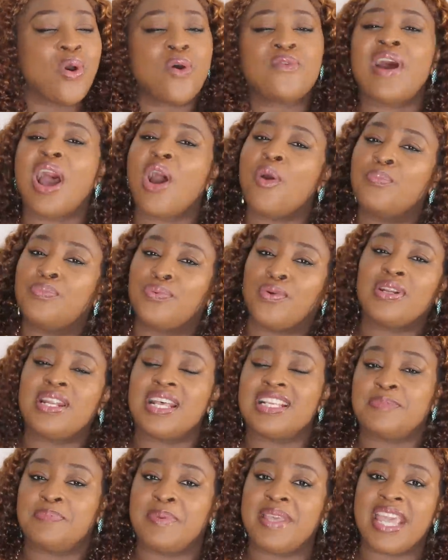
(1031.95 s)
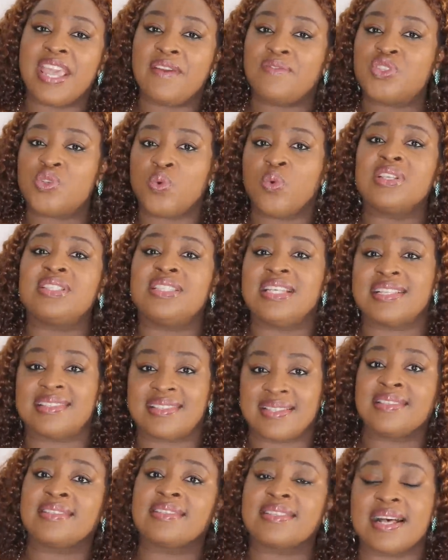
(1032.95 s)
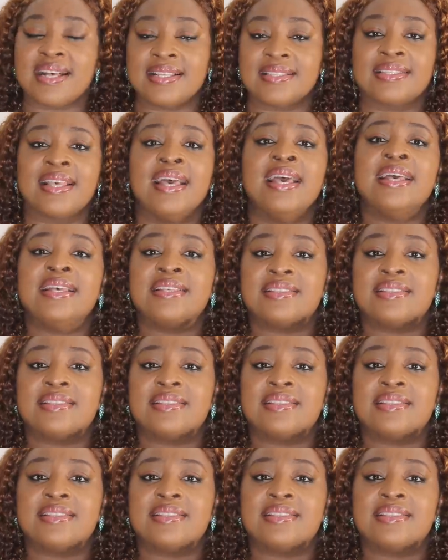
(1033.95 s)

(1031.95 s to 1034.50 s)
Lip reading: of how brothers behave towards their sisters,